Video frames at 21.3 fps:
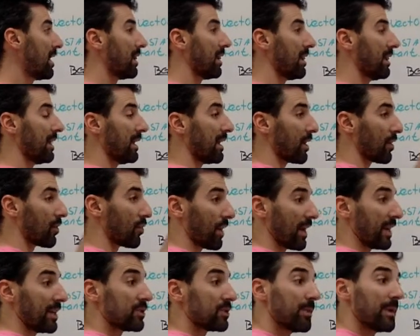the
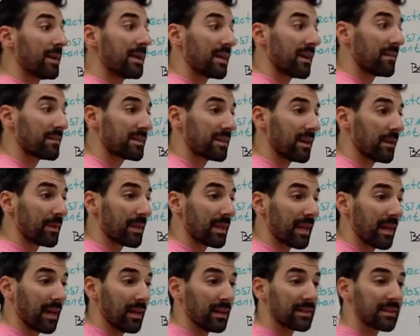arrangement of
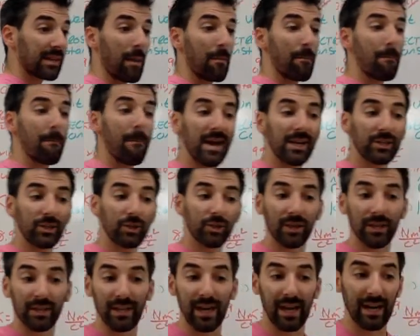something else. I'm
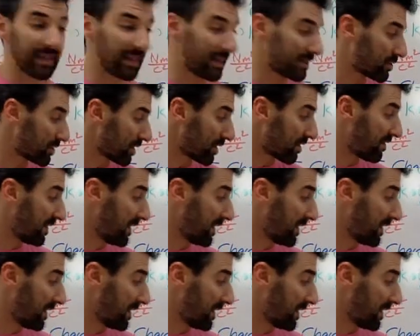measuring that electric